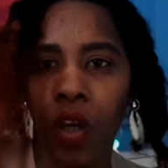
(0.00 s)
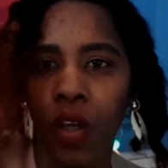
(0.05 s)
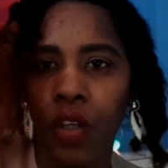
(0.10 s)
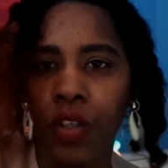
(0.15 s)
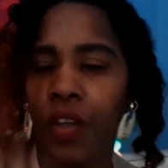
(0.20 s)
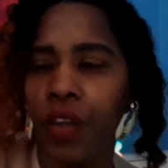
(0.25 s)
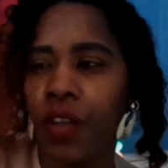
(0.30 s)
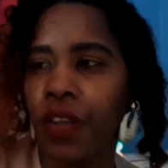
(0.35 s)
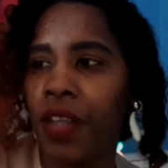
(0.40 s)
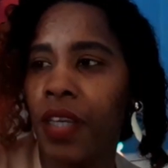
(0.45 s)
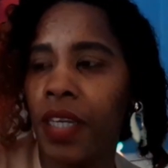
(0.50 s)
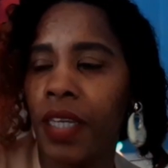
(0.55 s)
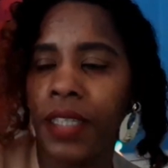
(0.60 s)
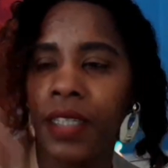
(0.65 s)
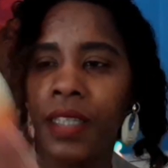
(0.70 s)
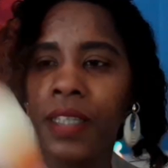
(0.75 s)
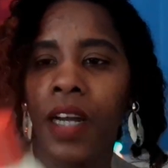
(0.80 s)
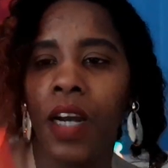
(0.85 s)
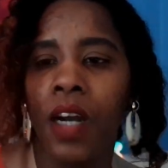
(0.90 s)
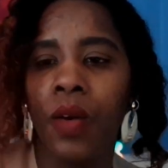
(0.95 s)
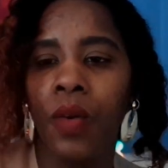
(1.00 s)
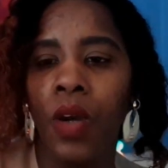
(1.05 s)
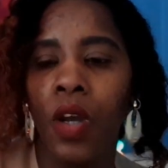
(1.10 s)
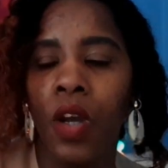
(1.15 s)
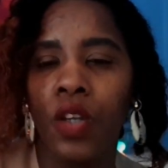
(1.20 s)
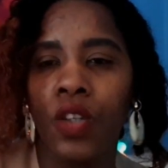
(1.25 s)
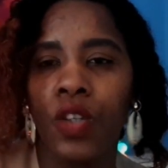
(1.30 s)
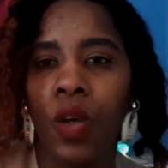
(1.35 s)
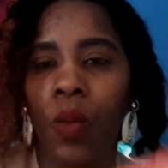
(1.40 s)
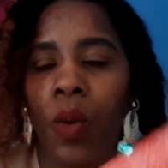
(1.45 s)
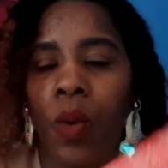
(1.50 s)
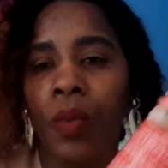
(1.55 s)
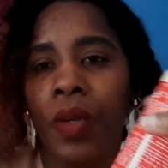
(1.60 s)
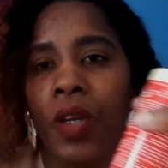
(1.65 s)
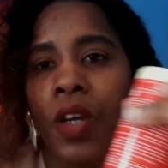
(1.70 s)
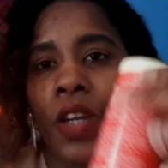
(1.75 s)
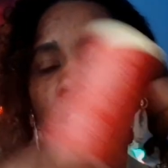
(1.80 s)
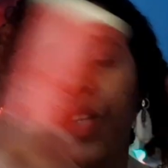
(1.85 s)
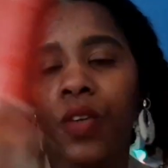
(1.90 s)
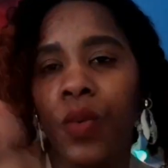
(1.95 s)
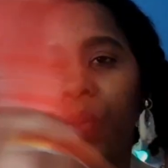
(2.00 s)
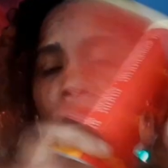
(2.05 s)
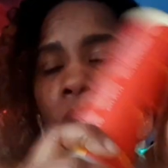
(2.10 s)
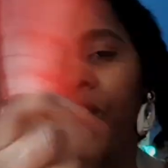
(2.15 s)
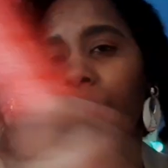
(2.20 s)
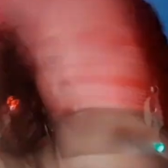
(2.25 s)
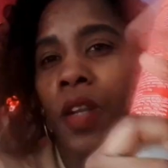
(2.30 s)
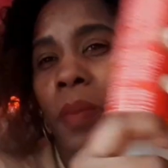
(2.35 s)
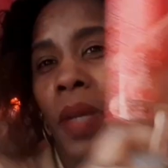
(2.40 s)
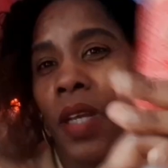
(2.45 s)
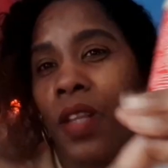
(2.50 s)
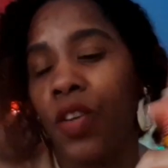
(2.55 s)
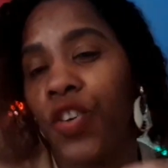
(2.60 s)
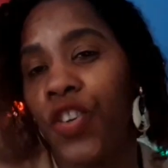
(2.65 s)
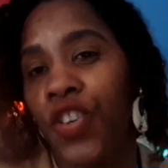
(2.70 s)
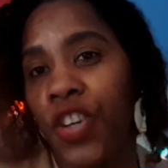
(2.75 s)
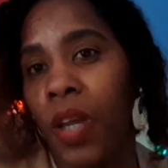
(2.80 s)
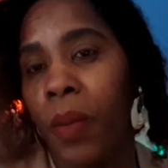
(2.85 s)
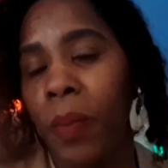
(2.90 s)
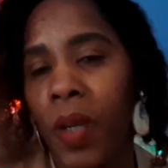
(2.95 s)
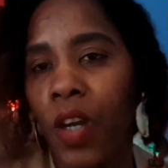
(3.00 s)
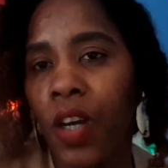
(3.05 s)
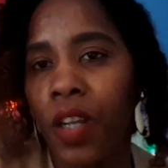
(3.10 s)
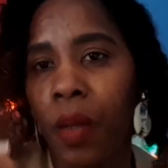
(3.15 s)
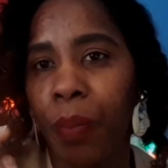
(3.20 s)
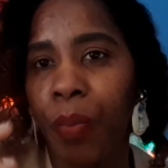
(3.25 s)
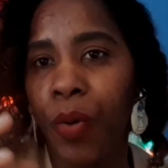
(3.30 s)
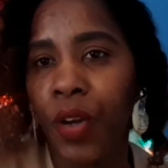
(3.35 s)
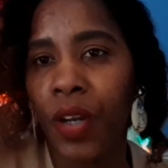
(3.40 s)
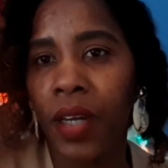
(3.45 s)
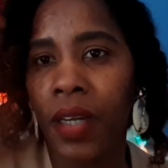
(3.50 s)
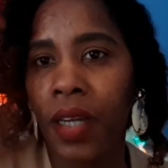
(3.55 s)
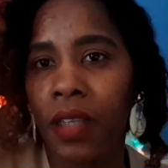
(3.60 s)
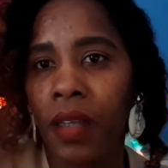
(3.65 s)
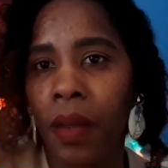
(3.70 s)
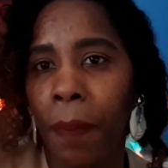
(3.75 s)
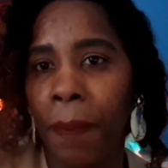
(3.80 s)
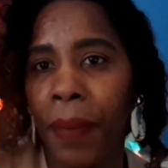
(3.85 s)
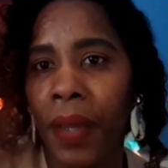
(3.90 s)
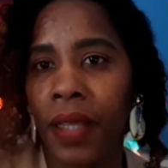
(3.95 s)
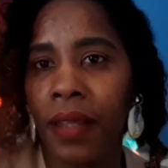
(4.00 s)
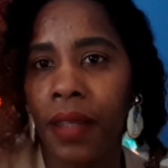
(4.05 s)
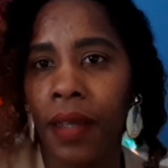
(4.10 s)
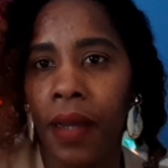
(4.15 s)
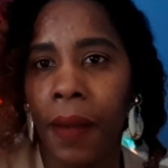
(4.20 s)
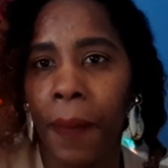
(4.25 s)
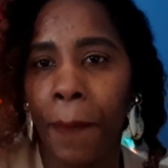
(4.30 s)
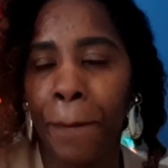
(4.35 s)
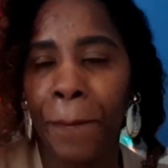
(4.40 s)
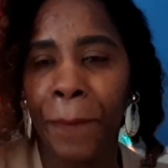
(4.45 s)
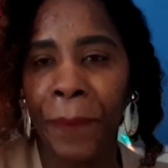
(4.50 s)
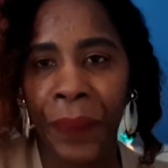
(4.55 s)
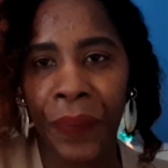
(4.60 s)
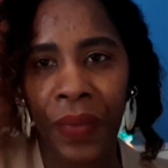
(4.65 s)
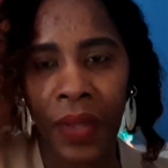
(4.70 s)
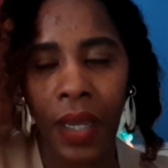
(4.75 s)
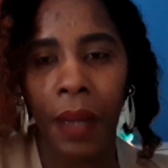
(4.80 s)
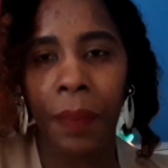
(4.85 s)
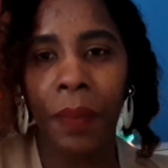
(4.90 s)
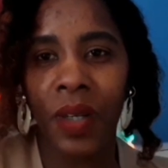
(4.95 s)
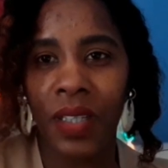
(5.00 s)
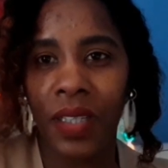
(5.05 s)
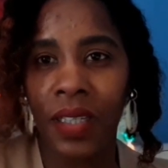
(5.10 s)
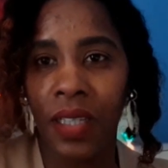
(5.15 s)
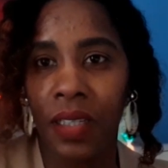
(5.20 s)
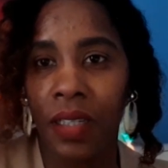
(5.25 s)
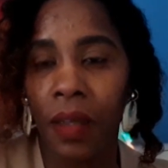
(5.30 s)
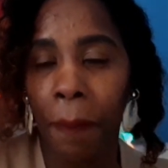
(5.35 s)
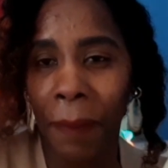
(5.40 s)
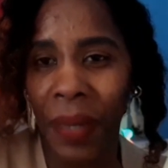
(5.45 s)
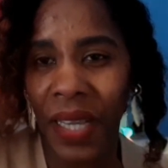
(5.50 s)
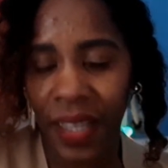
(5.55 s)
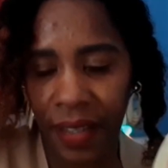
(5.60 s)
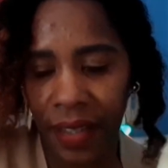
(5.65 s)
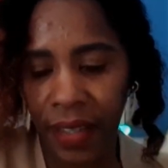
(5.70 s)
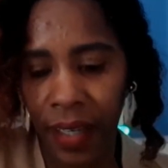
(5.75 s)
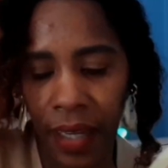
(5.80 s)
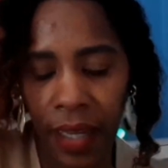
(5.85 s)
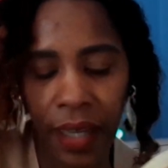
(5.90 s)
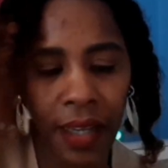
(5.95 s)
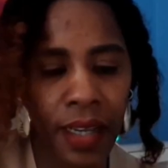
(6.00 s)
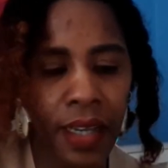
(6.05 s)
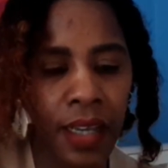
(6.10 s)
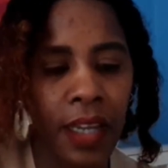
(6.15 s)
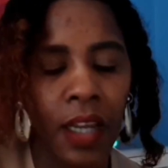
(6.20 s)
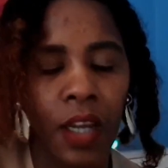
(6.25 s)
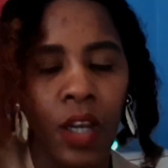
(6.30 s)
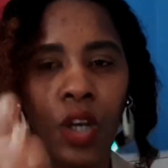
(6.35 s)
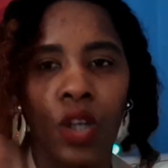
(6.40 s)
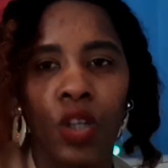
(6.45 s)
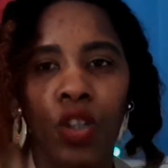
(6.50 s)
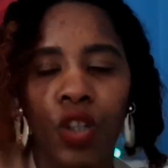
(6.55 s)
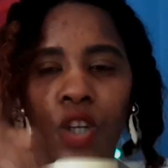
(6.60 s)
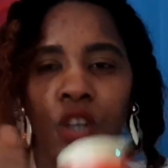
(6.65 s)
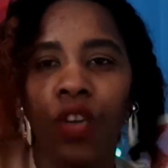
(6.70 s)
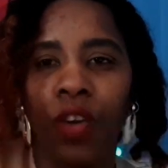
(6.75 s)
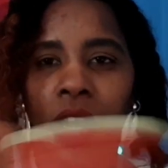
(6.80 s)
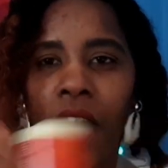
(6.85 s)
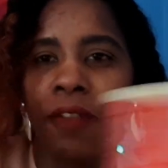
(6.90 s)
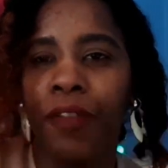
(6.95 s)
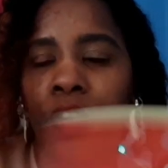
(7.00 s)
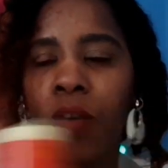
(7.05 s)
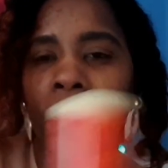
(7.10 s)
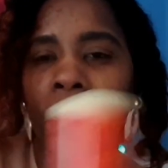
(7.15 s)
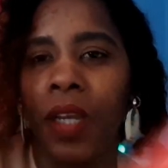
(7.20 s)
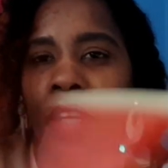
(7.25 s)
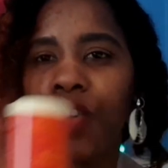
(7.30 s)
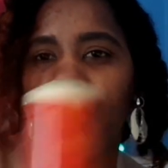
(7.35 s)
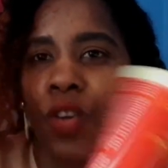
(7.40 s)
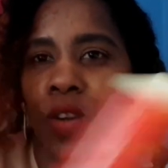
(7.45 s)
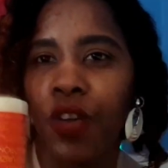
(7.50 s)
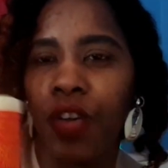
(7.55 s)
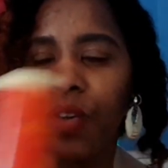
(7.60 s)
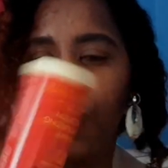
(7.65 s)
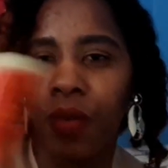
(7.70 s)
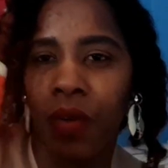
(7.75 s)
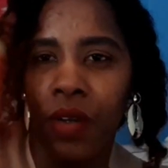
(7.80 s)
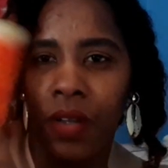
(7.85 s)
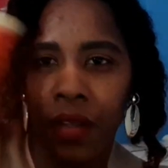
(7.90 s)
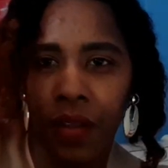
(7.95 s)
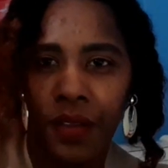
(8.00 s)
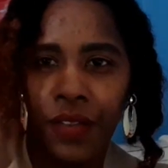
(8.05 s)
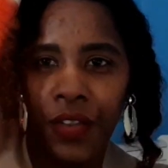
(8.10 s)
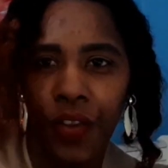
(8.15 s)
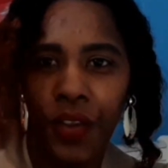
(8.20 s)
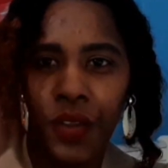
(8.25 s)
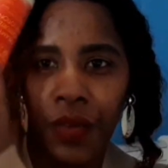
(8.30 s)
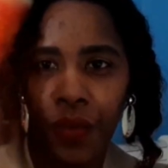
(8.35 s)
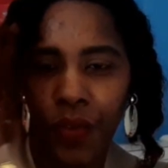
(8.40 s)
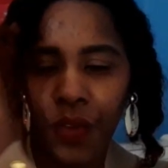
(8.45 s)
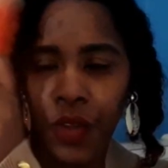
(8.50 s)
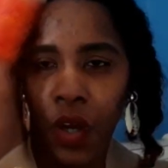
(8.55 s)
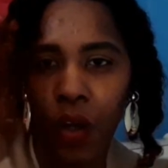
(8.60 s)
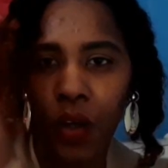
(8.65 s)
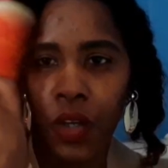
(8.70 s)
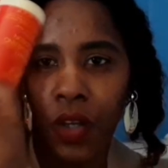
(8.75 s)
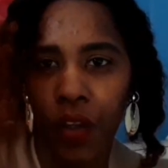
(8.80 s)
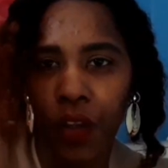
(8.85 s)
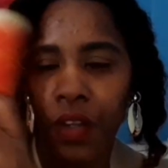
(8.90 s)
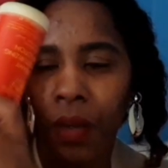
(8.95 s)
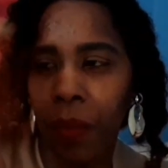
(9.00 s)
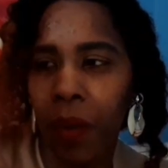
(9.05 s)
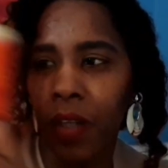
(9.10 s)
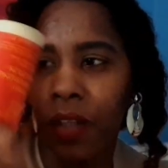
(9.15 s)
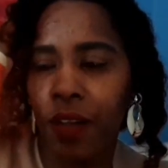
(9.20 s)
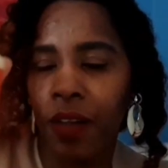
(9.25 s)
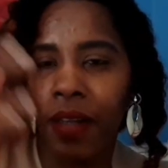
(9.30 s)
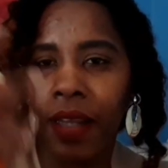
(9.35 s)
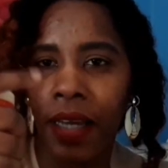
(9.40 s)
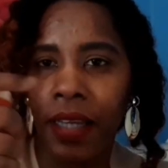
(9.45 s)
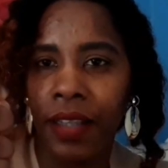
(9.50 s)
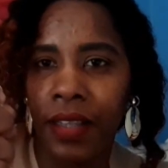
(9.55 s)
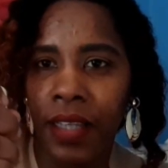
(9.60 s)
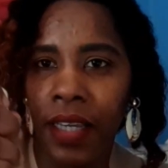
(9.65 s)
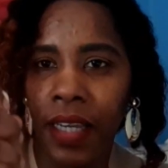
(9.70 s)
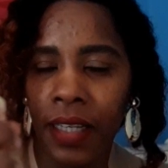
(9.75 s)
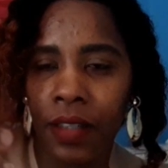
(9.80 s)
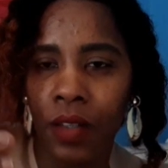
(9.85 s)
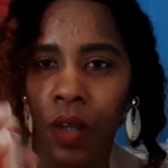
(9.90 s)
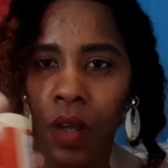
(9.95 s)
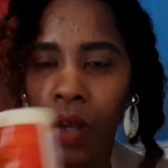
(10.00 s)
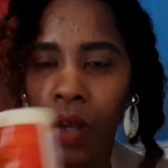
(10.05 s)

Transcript: So this now, so what we're gonna do, we're gonna make the shape, because the product is a bit I must say it's a bit thick, so you have to make sure you knock the bottle like this,